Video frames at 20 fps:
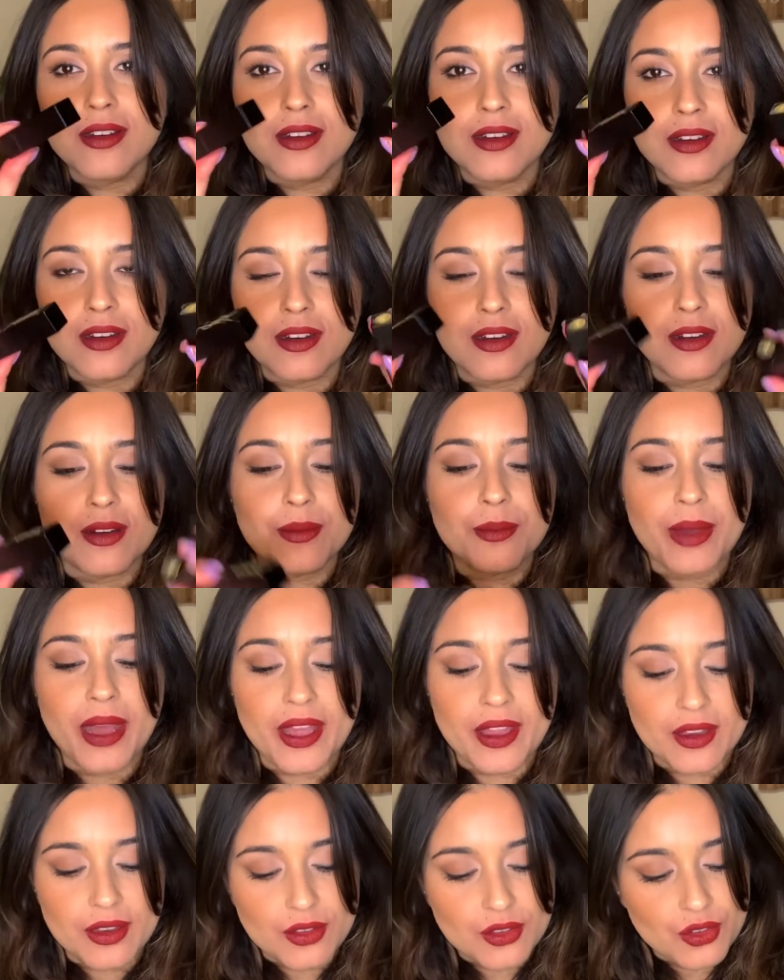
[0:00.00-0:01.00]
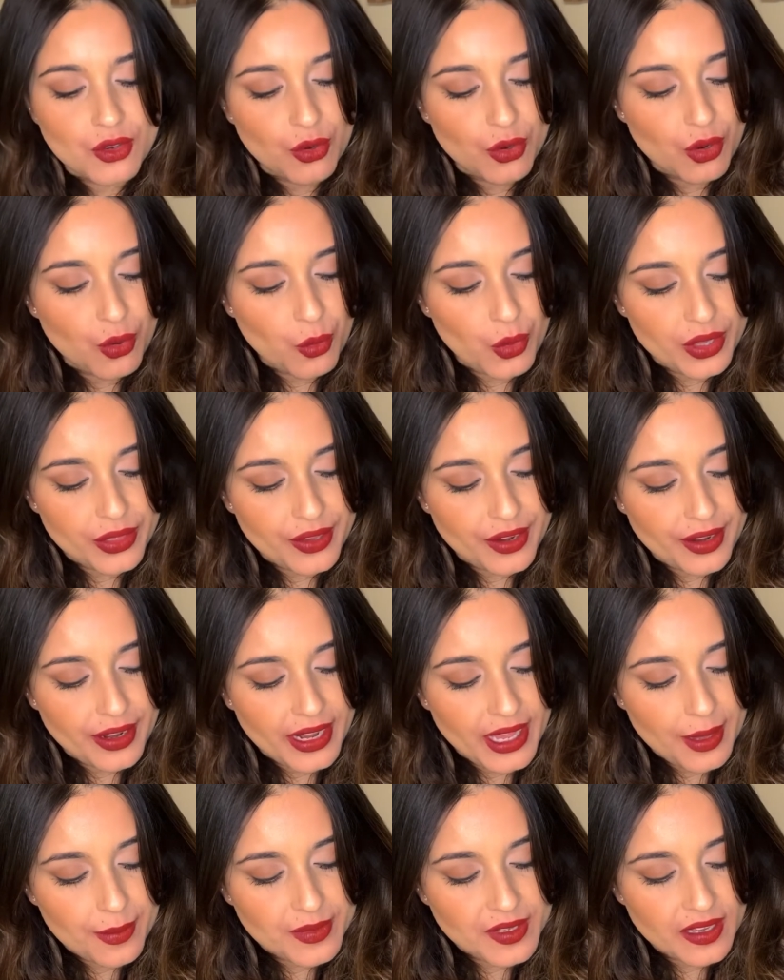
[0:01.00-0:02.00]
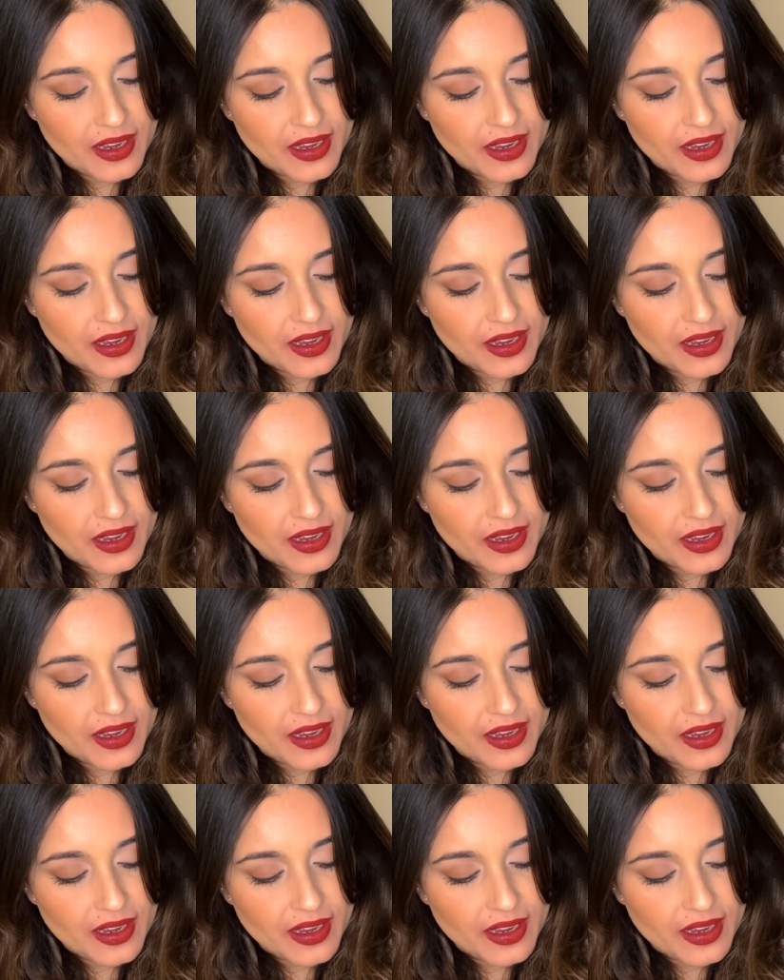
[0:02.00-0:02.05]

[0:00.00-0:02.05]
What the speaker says: I don't know what their names are.